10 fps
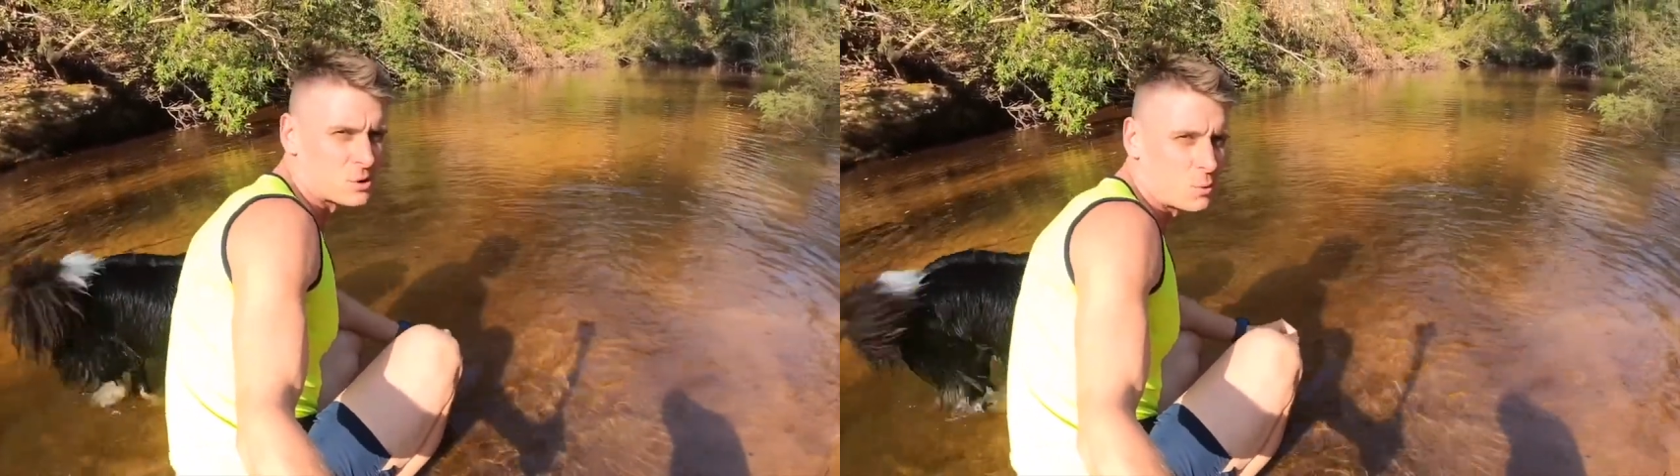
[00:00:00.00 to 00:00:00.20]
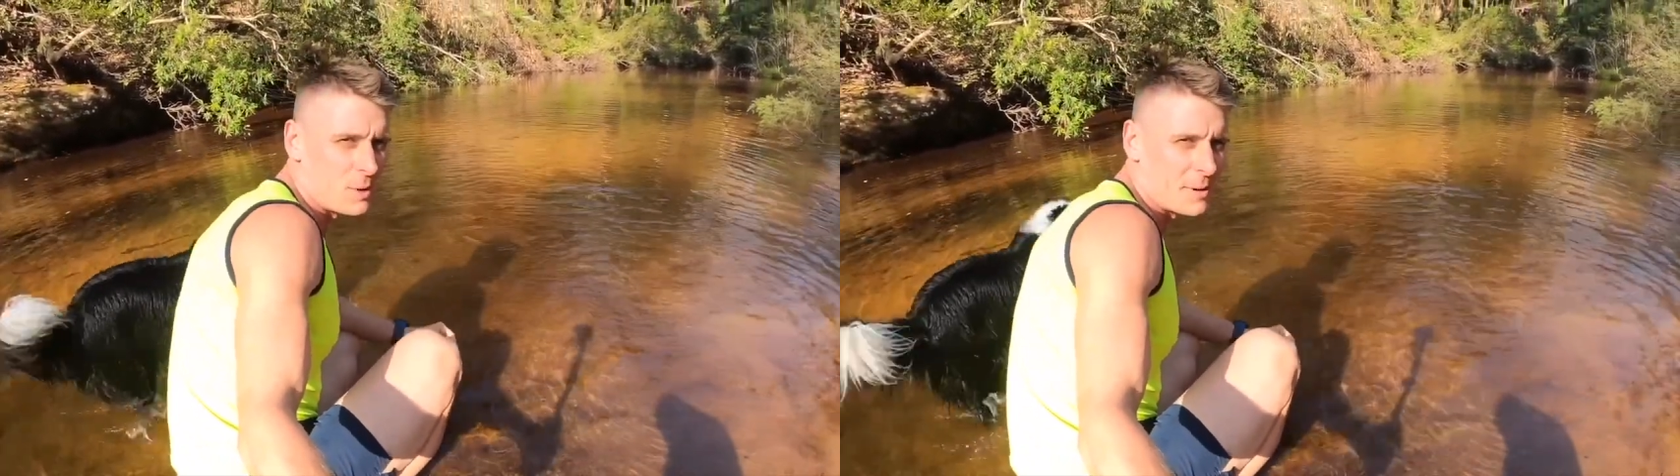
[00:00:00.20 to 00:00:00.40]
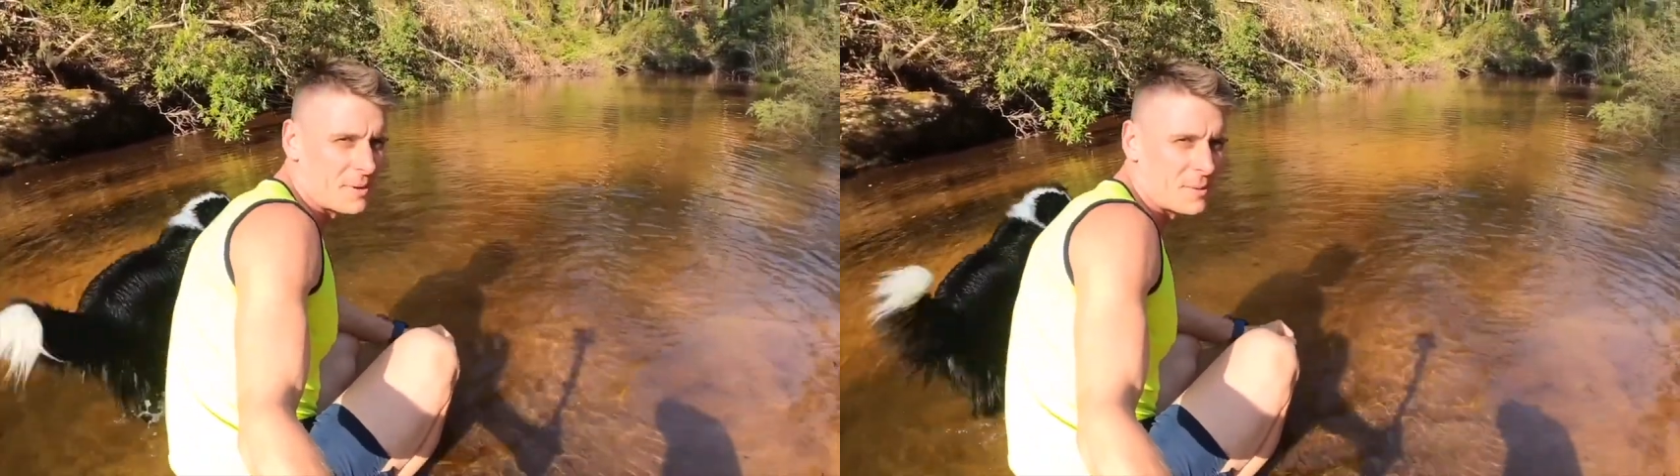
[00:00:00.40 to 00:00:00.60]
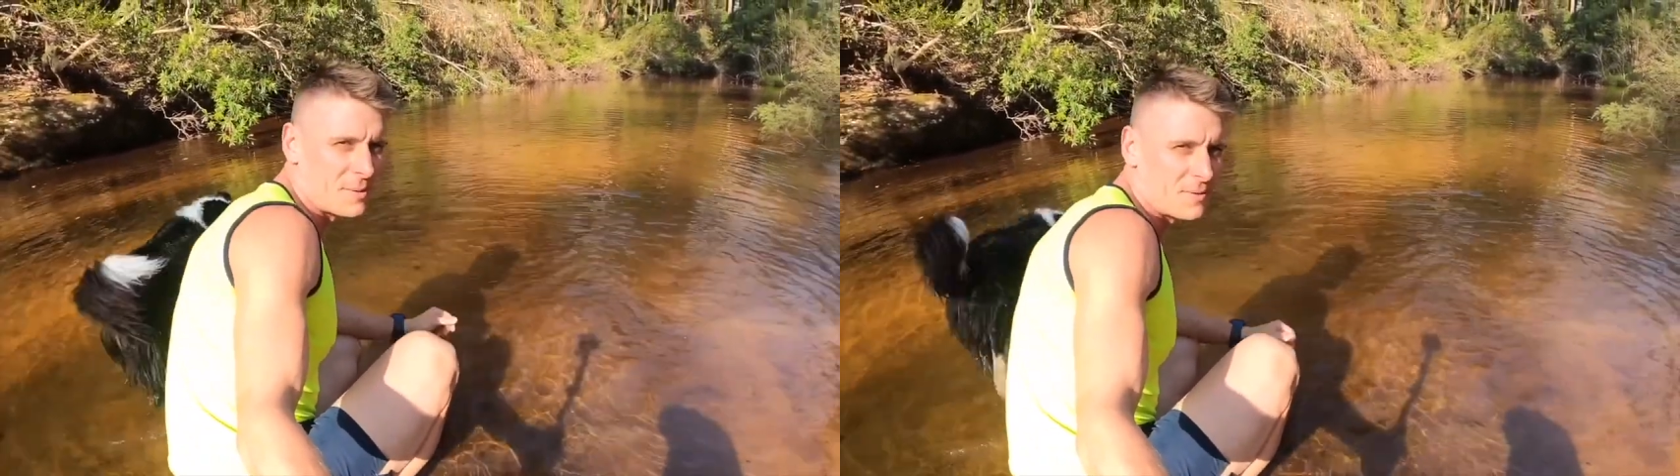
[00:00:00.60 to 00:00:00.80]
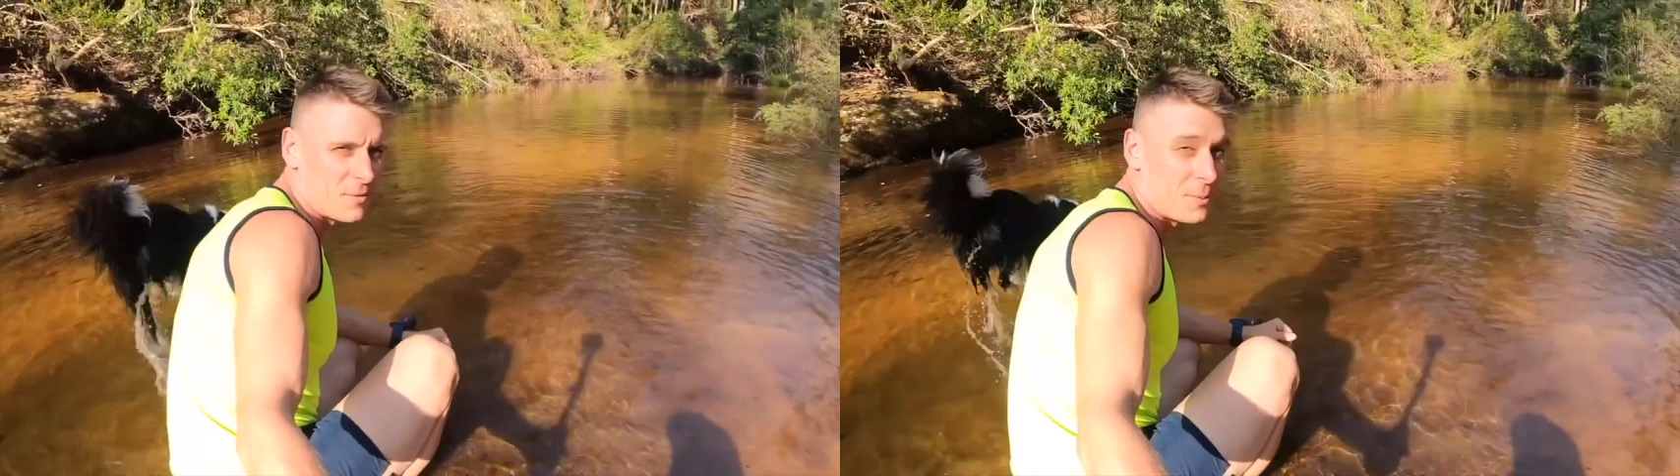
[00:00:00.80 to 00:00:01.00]
a swim and
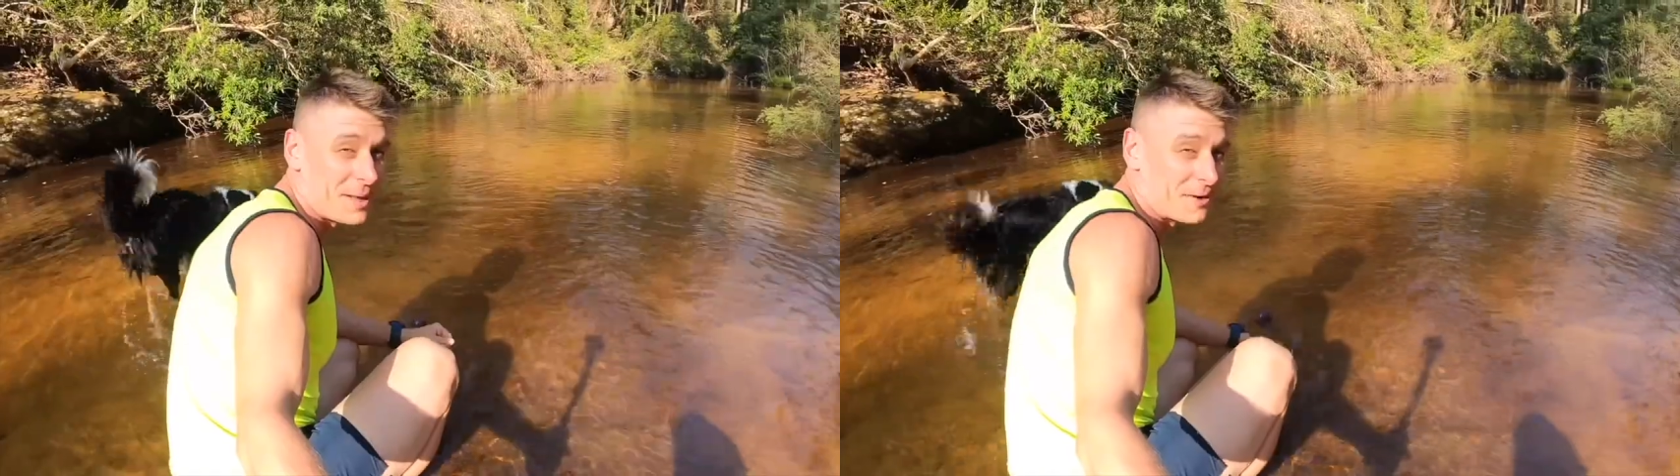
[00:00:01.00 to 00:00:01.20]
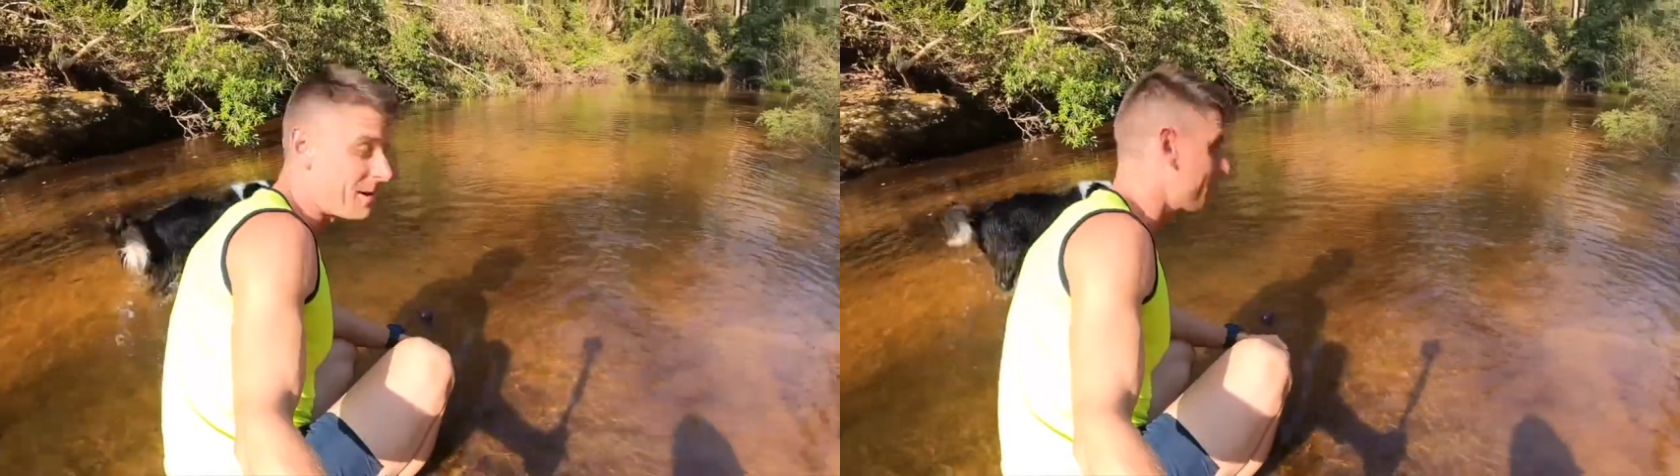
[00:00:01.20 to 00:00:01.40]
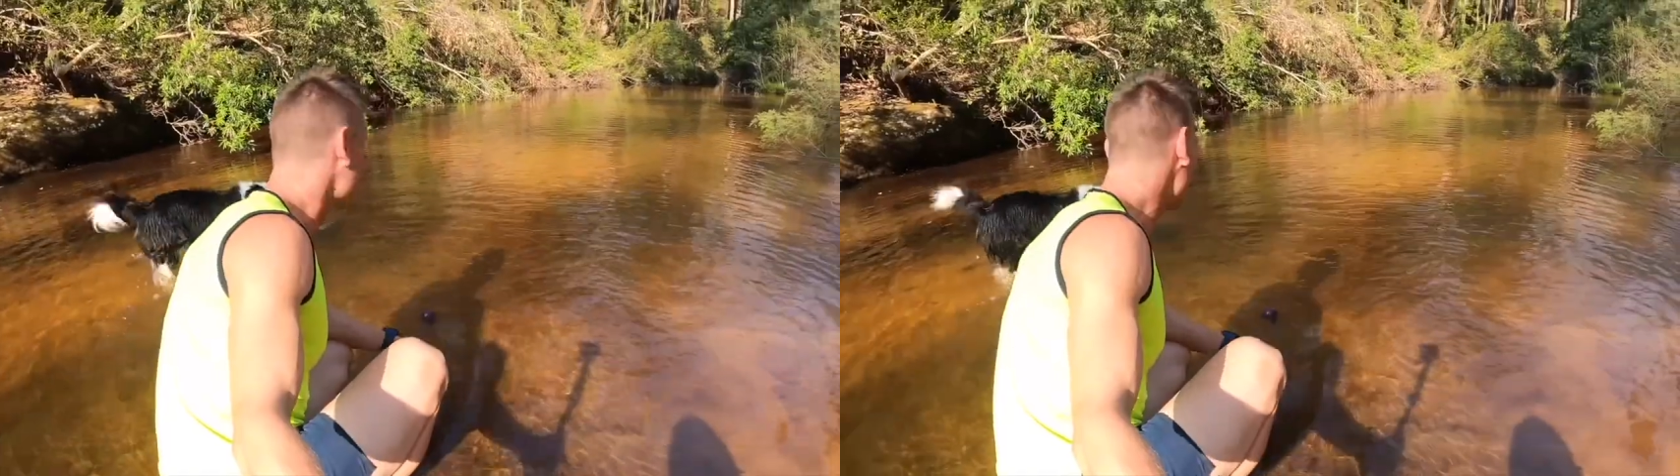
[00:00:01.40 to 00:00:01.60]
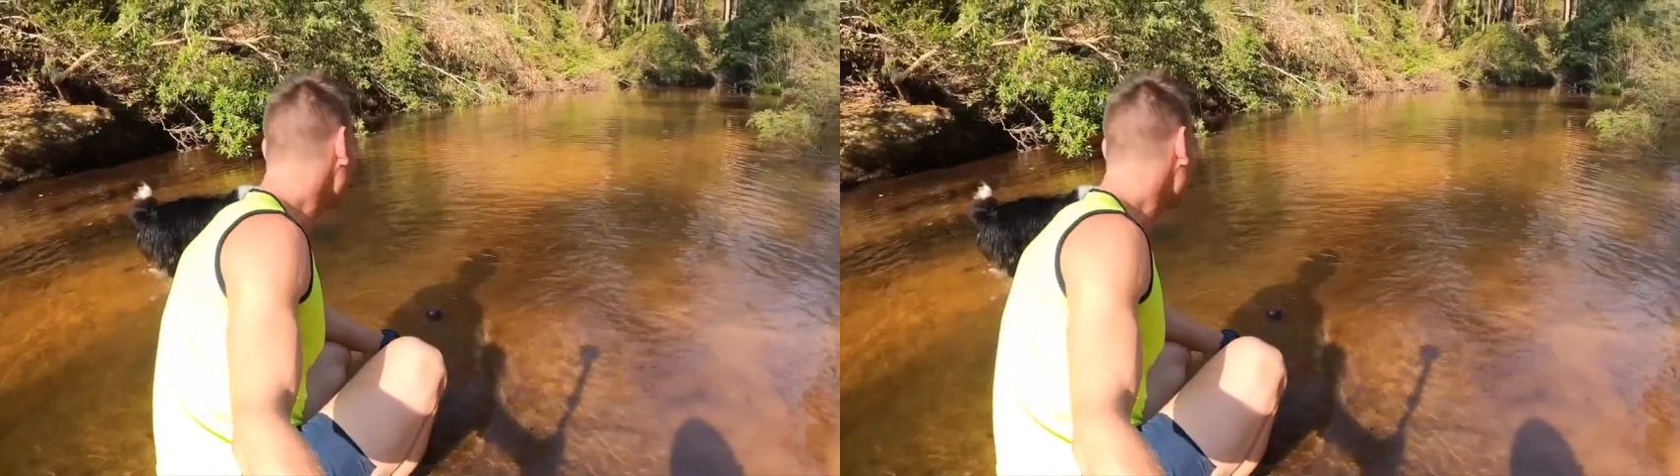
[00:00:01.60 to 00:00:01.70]
a bit of a play around with